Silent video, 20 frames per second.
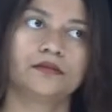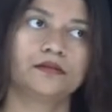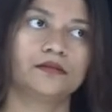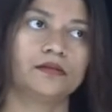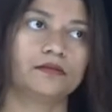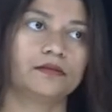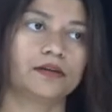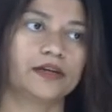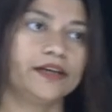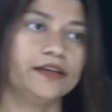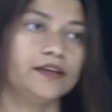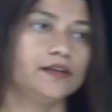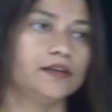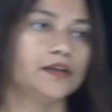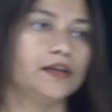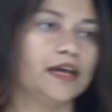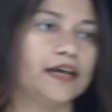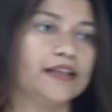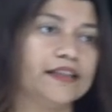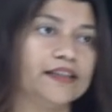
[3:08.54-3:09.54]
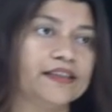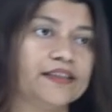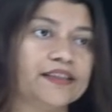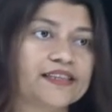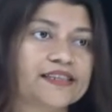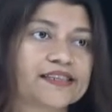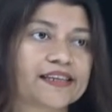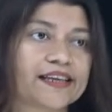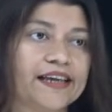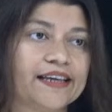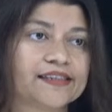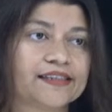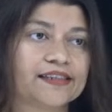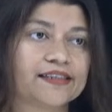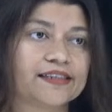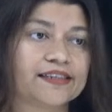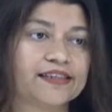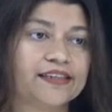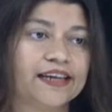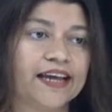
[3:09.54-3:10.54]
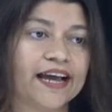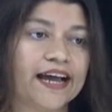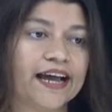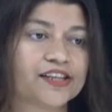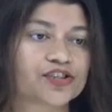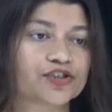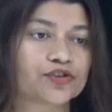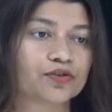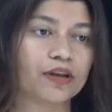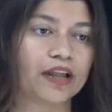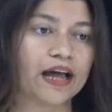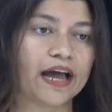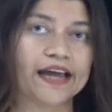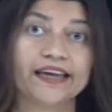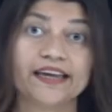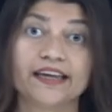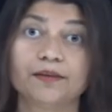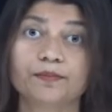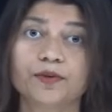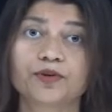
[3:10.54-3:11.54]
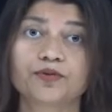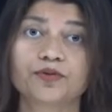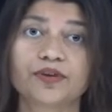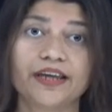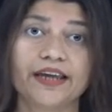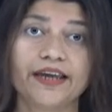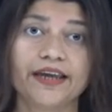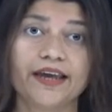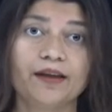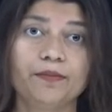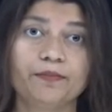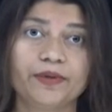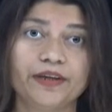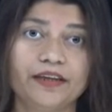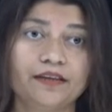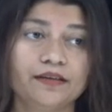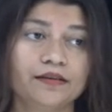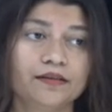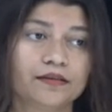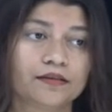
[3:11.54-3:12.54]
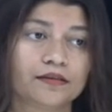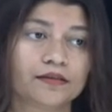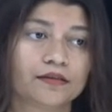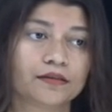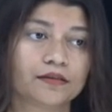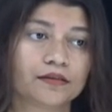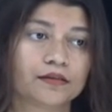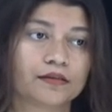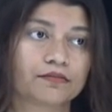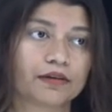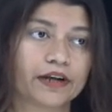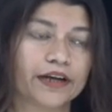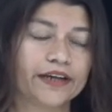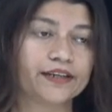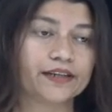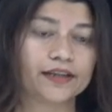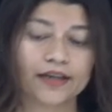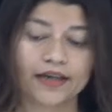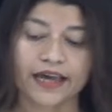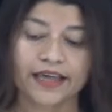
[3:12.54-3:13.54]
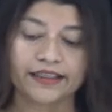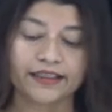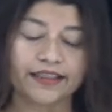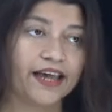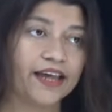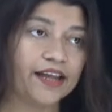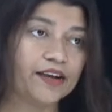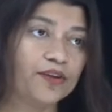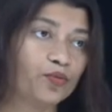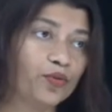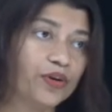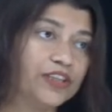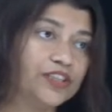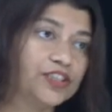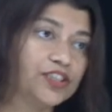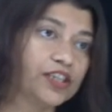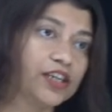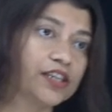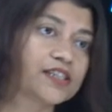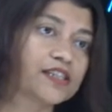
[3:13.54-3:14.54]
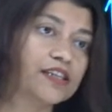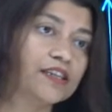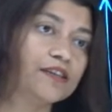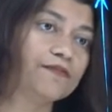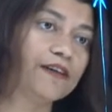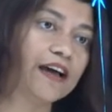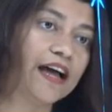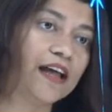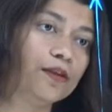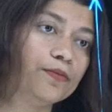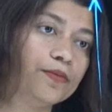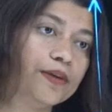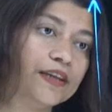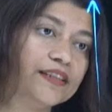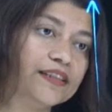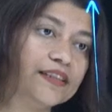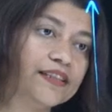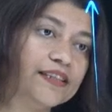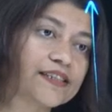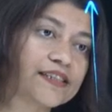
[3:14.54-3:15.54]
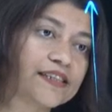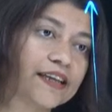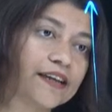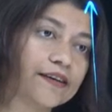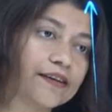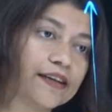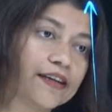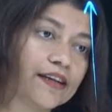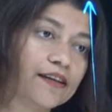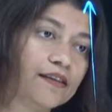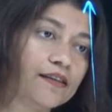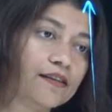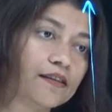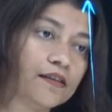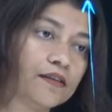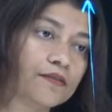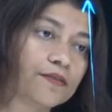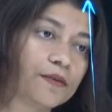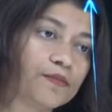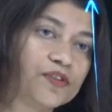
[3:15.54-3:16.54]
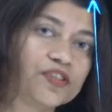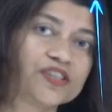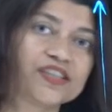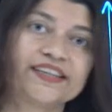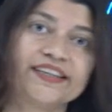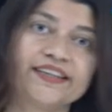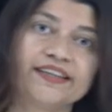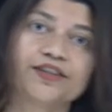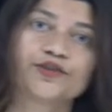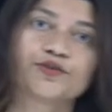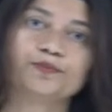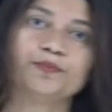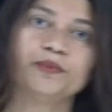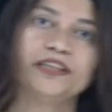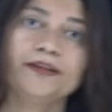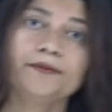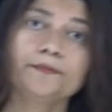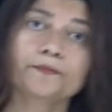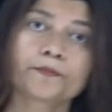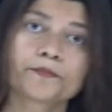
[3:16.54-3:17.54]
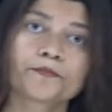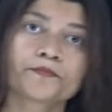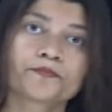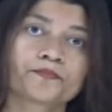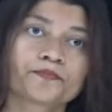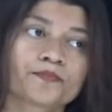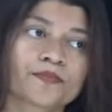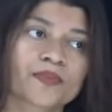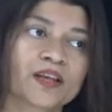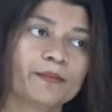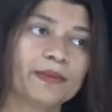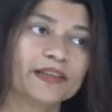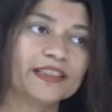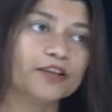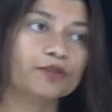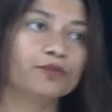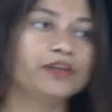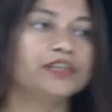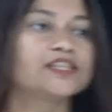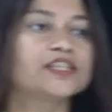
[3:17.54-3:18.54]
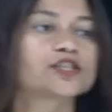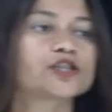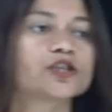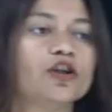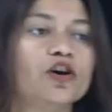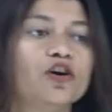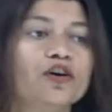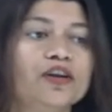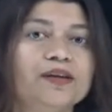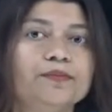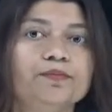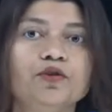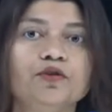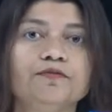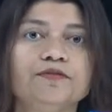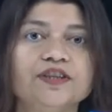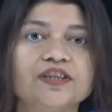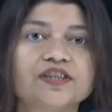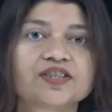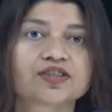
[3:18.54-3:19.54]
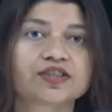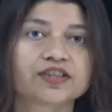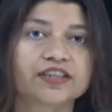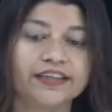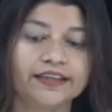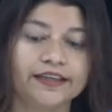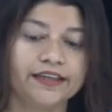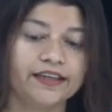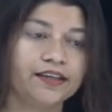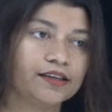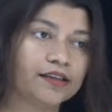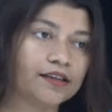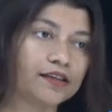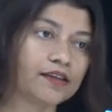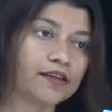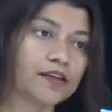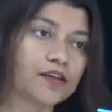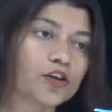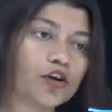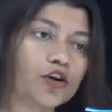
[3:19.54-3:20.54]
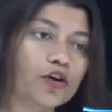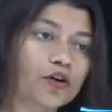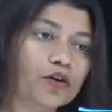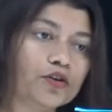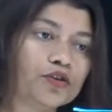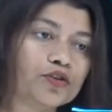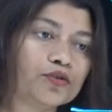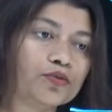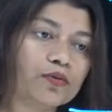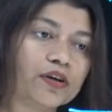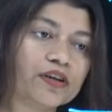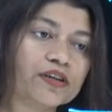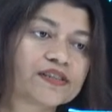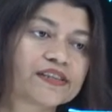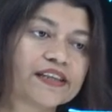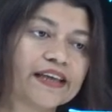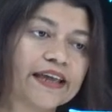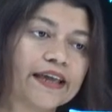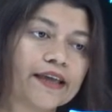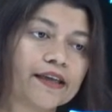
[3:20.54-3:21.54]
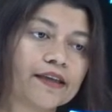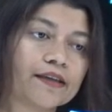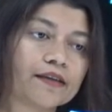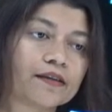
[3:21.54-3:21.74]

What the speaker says: Okay, and in this case, the t has to lie in between a and b, right? And then we just evaluate this area from t to b, but then we slowly move this t, go towards a.